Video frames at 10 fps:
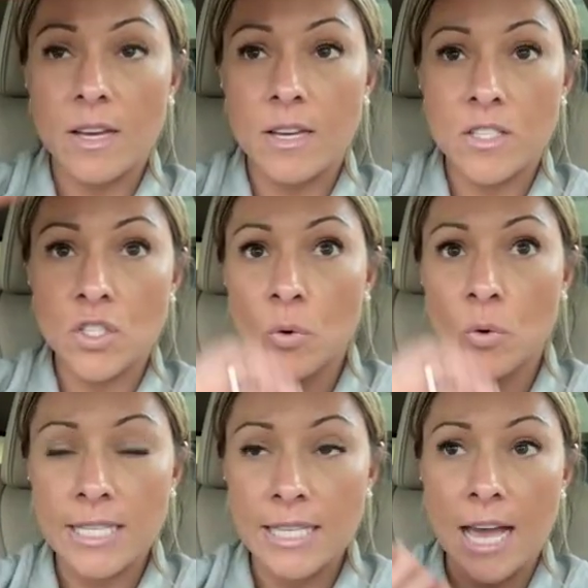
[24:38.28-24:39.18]
the
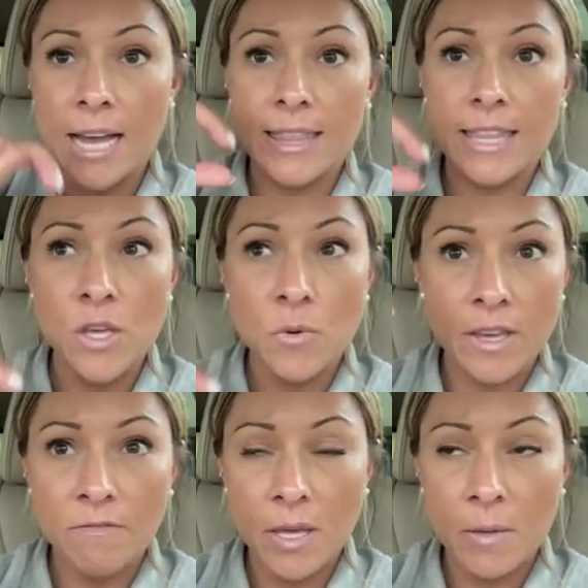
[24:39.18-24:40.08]
story slide that
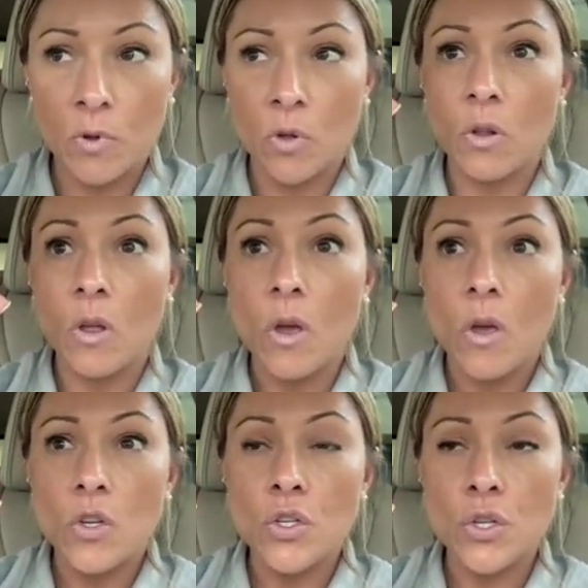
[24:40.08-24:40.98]
you give people
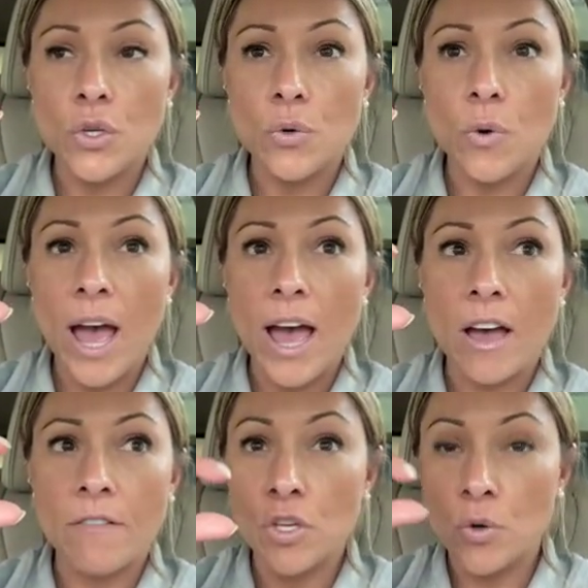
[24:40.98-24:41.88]
to
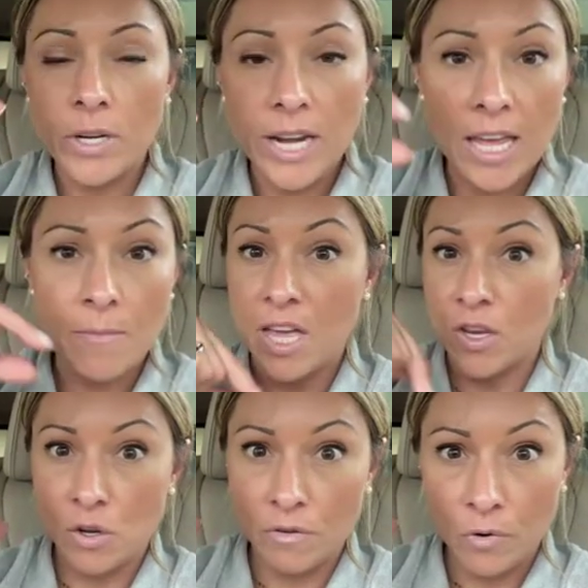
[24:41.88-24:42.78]
have your name
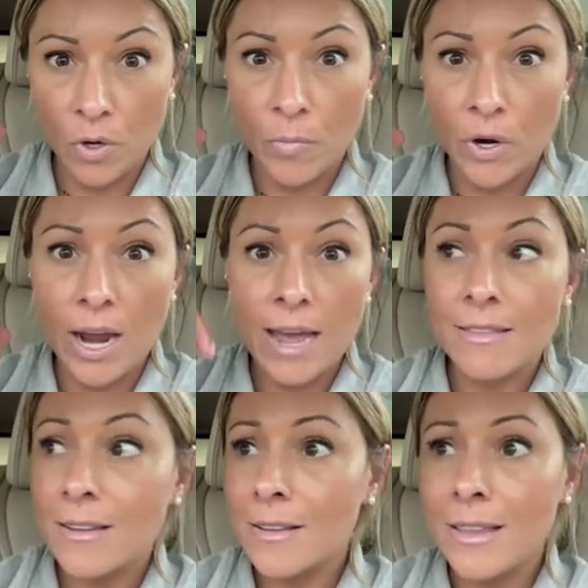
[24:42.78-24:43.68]
and your phone number.
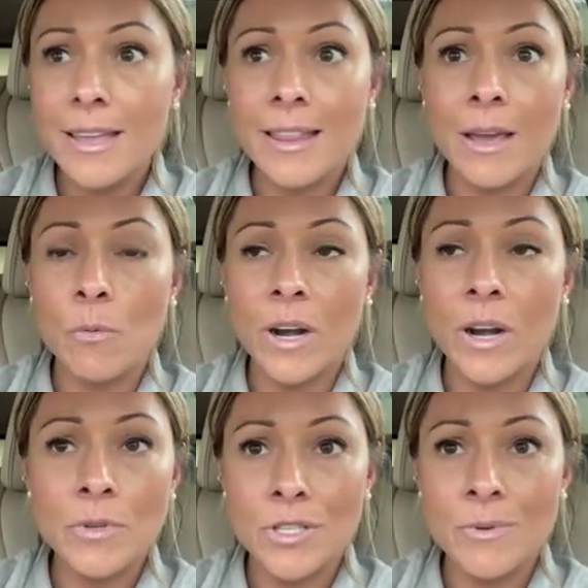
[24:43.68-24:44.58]
And literally, like,
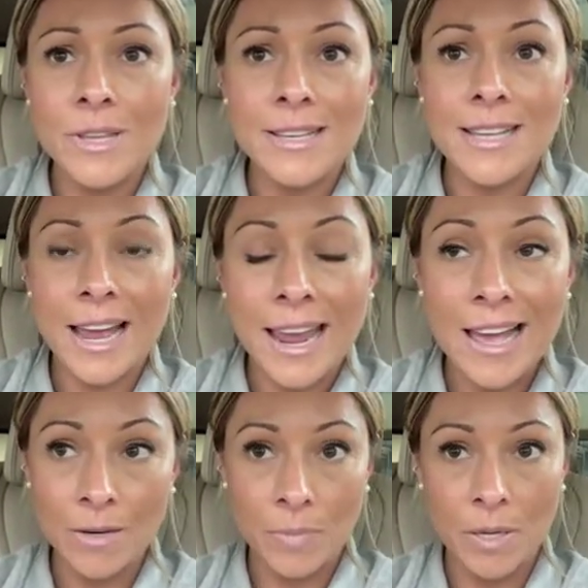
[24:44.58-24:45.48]
when I was doing this, I
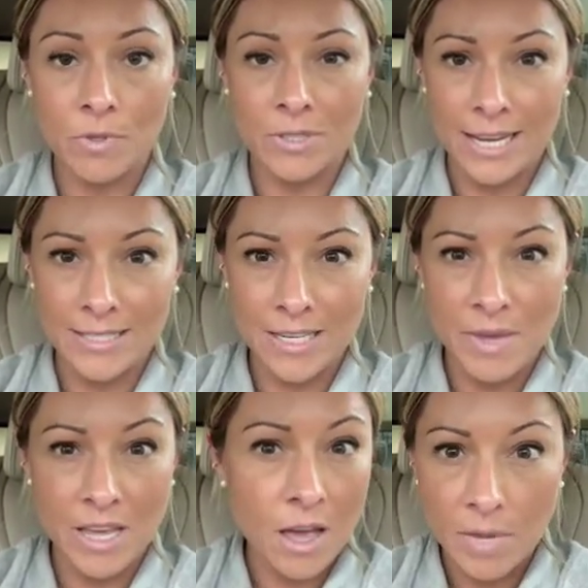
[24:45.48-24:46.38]
had people
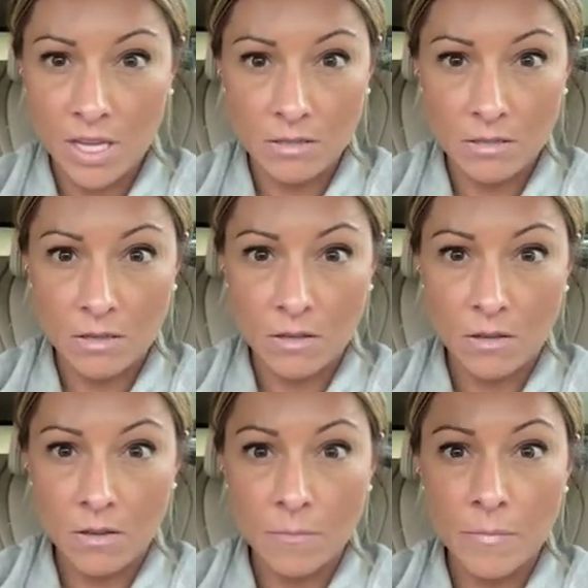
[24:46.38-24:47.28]
texting me gummies,
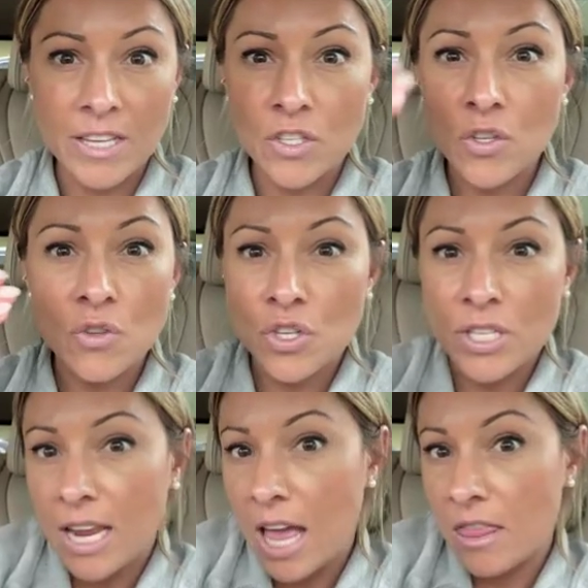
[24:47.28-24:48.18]
because you
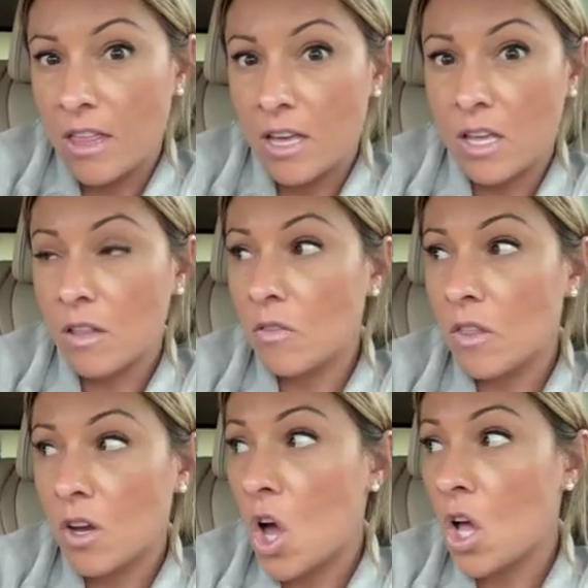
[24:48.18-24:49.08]
just the
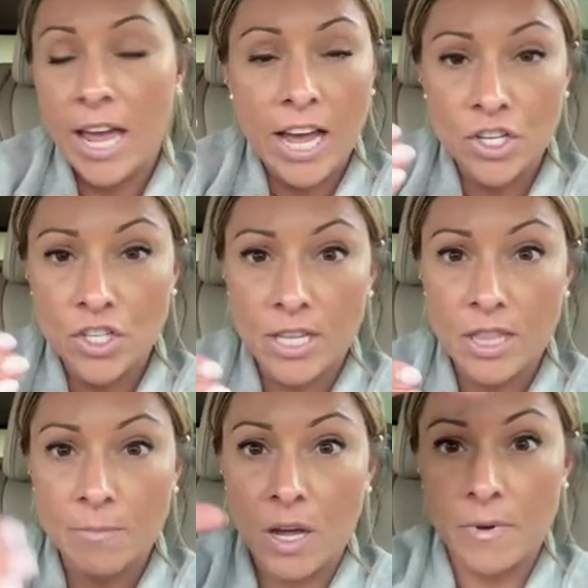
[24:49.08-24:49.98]
call to
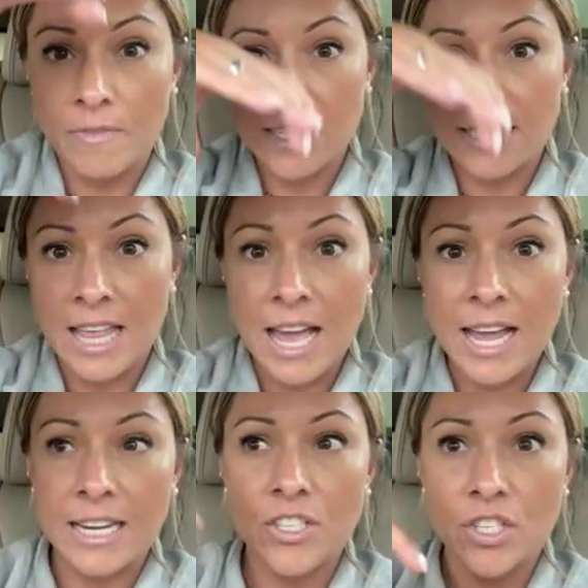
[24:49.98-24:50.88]
action at the bottom of the
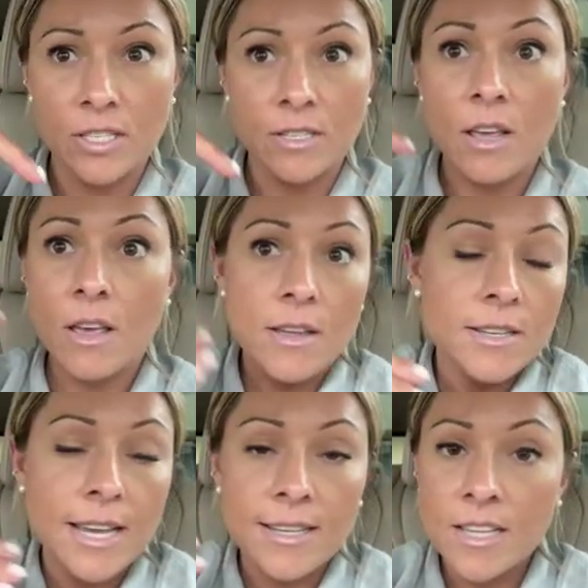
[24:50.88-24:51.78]
slide is just
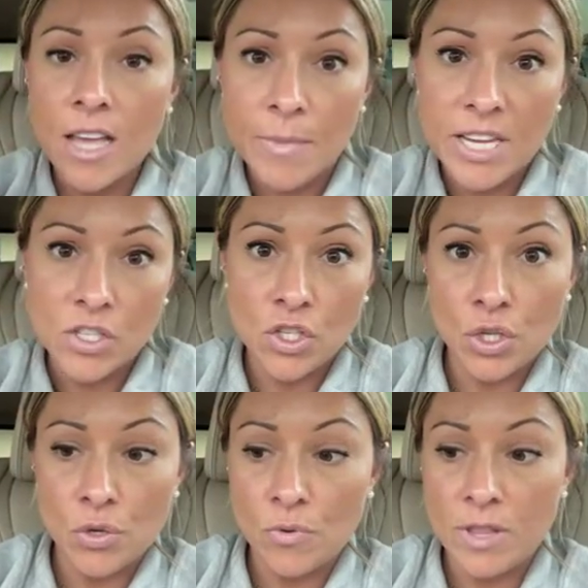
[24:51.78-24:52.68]
text
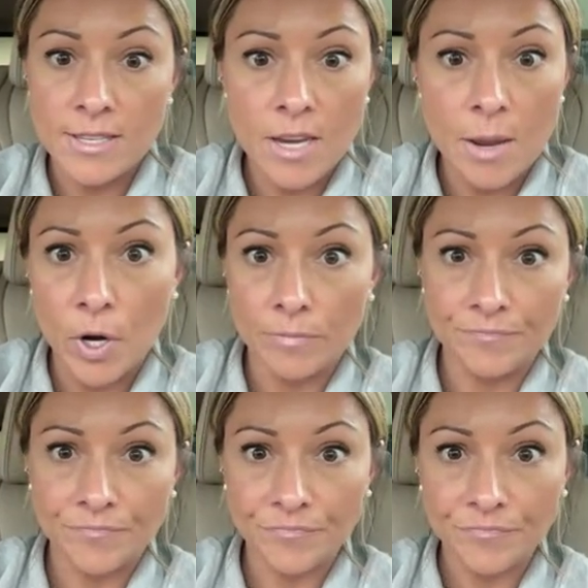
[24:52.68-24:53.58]
gummies to this number